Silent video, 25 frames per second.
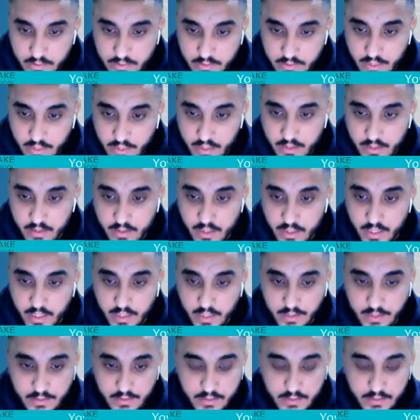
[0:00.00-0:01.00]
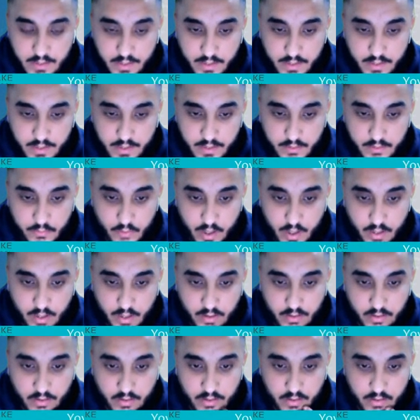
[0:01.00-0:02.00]
Set as a
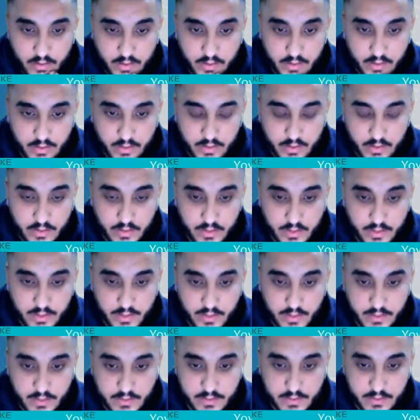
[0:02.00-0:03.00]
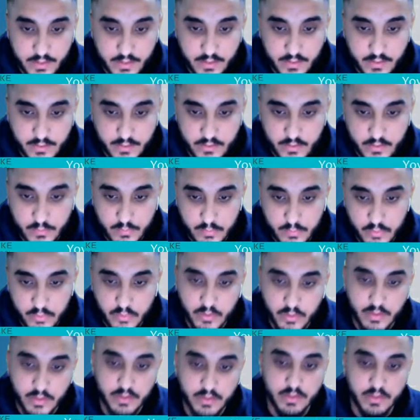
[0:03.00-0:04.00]
record in this settings to
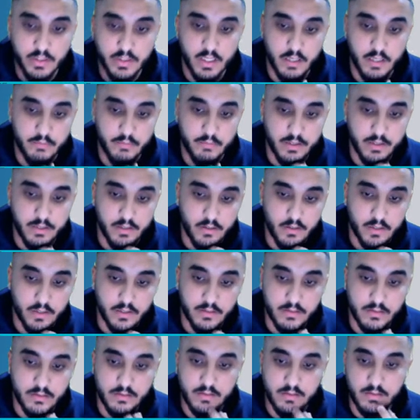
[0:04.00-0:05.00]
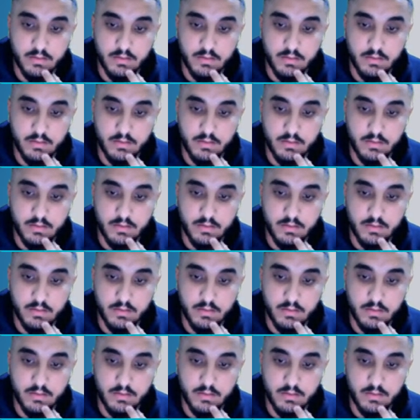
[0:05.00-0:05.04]
point the IP address